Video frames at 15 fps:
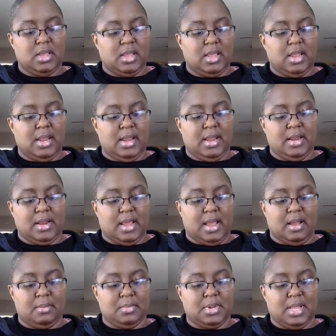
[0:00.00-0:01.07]
and
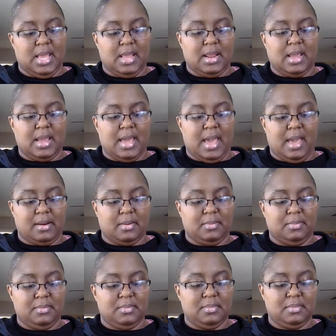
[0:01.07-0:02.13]
I'm glad I got
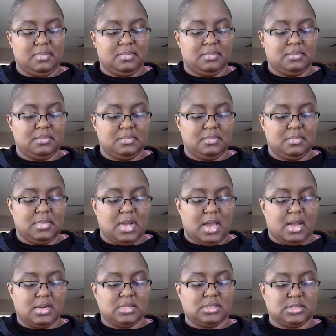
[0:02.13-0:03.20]
them.
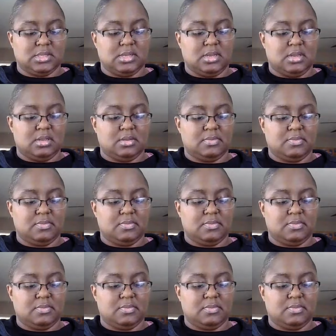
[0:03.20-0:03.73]
Honestly.